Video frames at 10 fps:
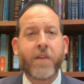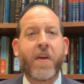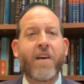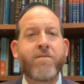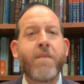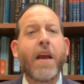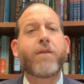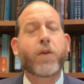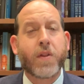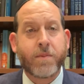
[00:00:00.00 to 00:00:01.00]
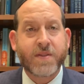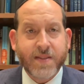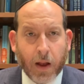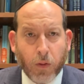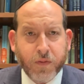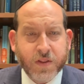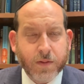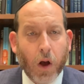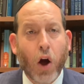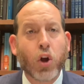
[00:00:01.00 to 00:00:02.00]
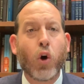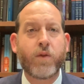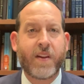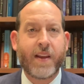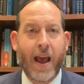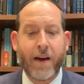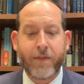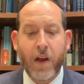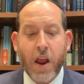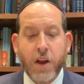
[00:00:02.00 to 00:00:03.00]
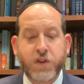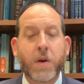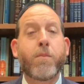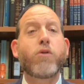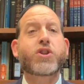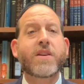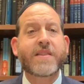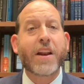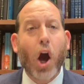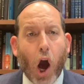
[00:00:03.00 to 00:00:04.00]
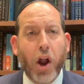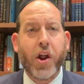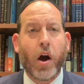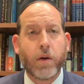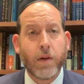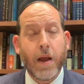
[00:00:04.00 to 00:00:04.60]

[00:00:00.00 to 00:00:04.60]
They have made for themselves a golden calf. So Moshe said, ana.